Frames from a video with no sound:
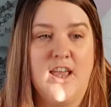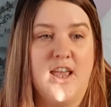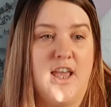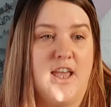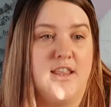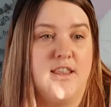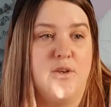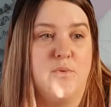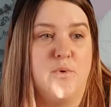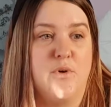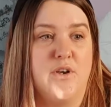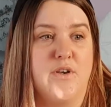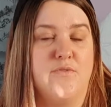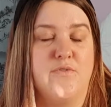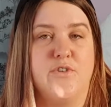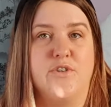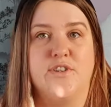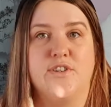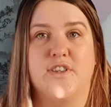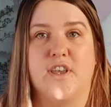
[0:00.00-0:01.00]
and they will give
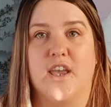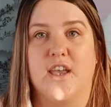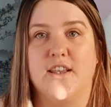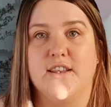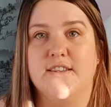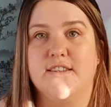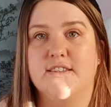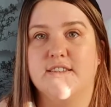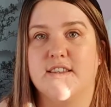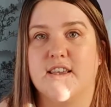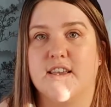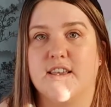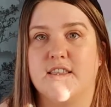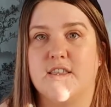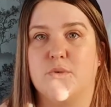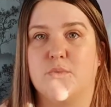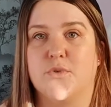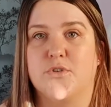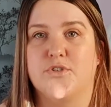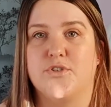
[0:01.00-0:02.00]
you signs like
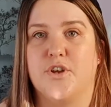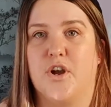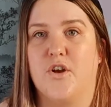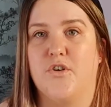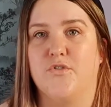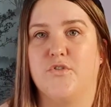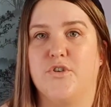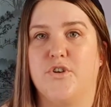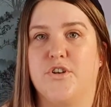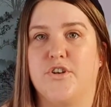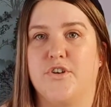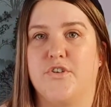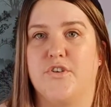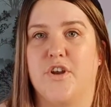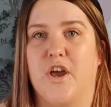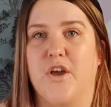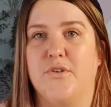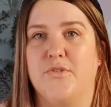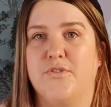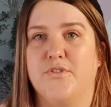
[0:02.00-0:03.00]
they will start rooting
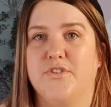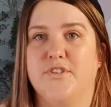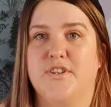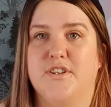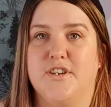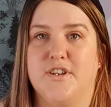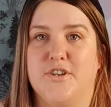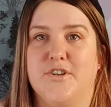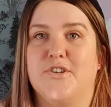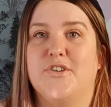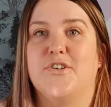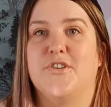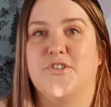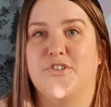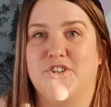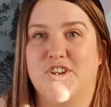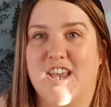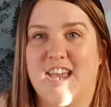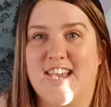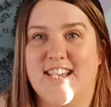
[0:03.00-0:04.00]
around near your
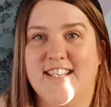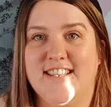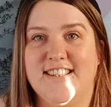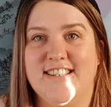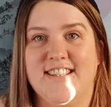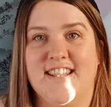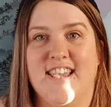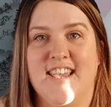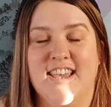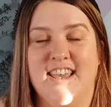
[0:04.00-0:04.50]
chest